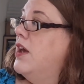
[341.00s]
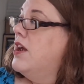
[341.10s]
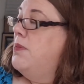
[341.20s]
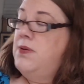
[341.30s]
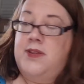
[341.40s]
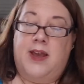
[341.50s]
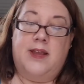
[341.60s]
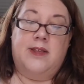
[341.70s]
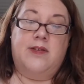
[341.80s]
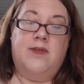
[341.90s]
A couple of
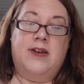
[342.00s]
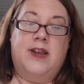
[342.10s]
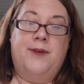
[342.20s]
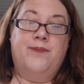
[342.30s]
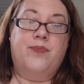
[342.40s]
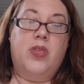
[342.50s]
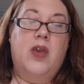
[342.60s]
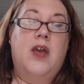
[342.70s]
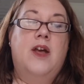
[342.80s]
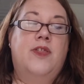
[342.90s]
dates ready.
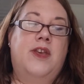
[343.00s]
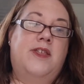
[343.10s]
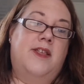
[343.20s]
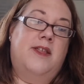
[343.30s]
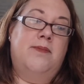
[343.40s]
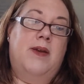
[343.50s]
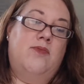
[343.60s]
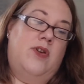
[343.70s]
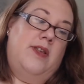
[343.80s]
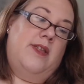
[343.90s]
This is the
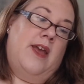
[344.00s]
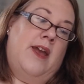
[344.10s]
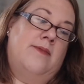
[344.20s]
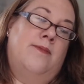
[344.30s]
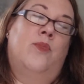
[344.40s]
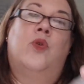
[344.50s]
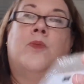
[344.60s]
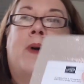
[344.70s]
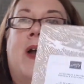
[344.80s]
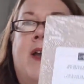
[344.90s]
Memories and More
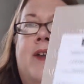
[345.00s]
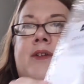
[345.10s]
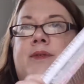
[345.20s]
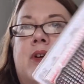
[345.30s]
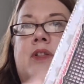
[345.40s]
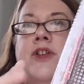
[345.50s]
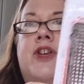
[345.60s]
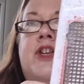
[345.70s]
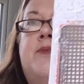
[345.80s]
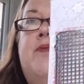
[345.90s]
pack, the
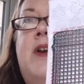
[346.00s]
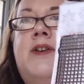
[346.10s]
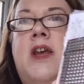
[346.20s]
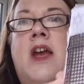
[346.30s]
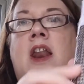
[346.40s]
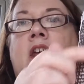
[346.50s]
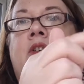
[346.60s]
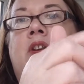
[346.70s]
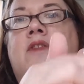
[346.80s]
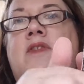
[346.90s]
gingerbread. And I
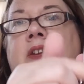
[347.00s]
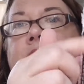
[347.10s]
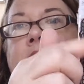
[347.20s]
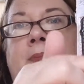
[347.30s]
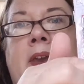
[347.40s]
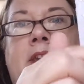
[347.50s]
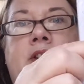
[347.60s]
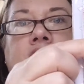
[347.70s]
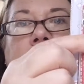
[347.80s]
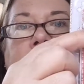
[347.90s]
got it really for this
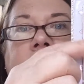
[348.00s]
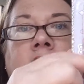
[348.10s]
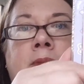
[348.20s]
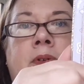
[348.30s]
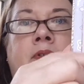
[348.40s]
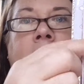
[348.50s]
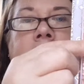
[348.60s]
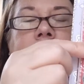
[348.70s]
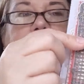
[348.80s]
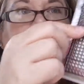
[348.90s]
baking tray type
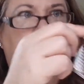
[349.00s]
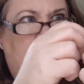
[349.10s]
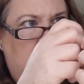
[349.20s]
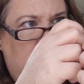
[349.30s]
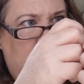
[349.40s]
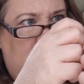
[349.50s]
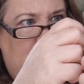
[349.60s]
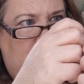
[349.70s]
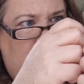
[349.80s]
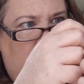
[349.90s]
effect. I don't know how
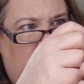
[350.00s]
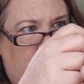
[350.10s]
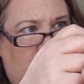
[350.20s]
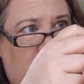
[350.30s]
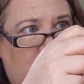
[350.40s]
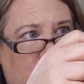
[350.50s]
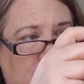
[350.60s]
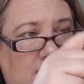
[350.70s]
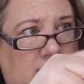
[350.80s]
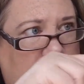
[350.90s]
many of those you get,
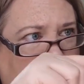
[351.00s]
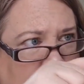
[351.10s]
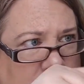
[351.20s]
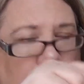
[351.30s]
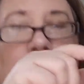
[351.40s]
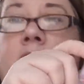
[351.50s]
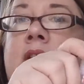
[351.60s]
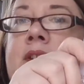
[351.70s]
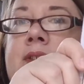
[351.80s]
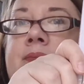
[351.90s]
but that's quite
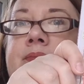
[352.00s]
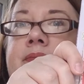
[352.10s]
nice.